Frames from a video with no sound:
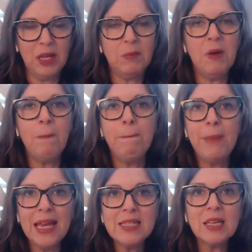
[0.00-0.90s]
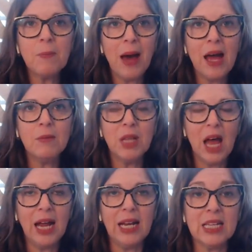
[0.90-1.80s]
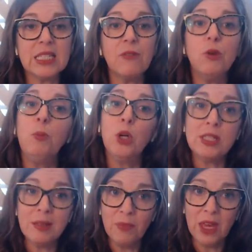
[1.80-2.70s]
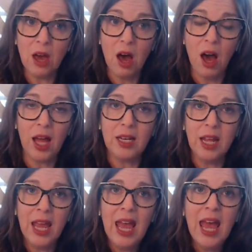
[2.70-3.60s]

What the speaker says: but the basic bottom line is, if you put something on